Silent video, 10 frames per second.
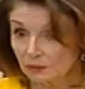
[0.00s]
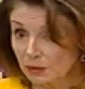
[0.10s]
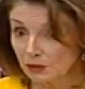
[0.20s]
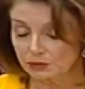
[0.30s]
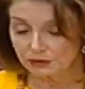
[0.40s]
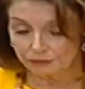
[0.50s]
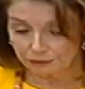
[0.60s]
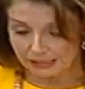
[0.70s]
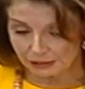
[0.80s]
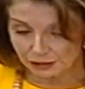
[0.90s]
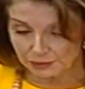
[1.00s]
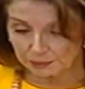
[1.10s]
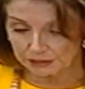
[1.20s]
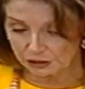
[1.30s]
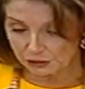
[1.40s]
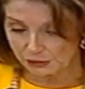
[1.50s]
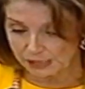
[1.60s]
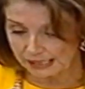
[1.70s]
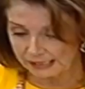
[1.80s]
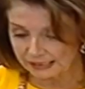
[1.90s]
quote, "The friendship which
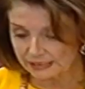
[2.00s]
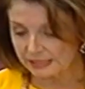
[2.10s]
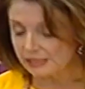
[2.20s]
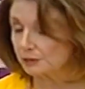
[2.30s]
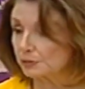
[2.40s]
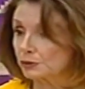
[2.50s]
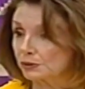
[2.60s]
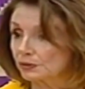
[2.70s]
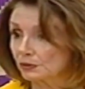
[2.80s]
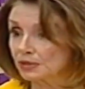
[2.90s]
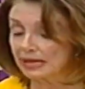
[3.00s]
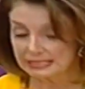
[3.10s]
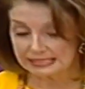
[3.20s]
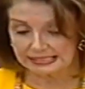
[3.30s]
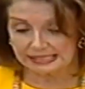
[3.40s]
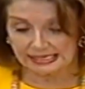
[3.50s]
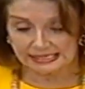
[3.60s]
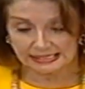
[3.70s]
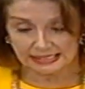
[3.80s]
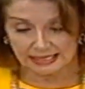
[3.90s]
today exists between the United
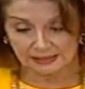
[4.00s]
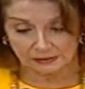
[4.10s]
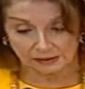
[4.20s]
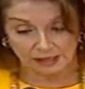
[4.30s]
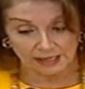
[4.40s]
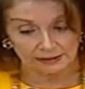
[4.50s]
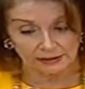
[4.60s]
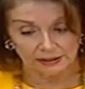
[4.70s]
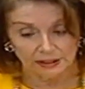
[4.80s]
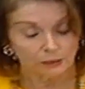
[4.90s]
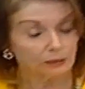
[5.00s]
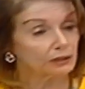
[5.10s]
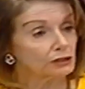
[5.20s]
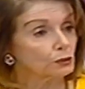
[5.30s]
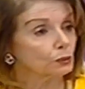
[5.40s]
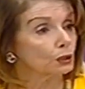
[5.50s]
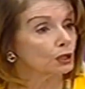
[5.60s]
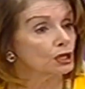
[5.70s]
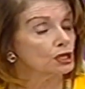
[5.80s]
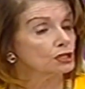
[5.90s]
States and Ghana will
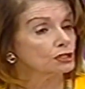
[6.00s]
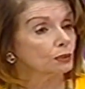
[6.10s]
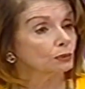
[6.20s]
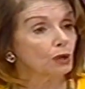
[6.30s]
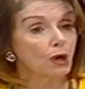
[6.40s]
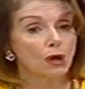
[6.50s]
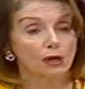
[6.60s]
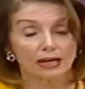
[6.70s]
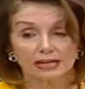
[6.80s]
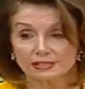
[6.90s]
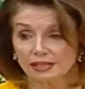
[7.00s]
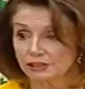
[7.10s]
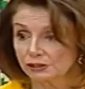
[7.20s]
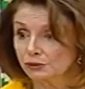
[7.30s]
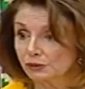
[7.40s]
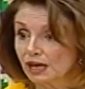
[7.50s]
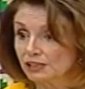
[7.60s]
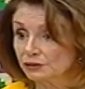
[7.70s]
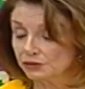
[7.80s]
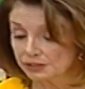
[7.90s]
endure so long as our two
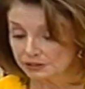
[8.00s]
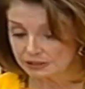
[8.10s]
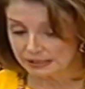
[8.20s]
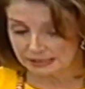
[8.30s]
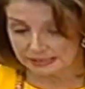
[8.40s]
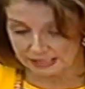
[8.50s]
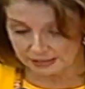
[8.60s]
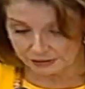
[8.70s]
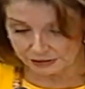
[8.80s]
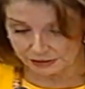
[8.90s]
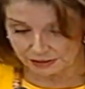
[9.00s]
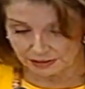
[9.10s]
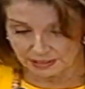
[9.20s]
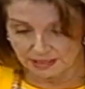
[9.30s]
countries exist."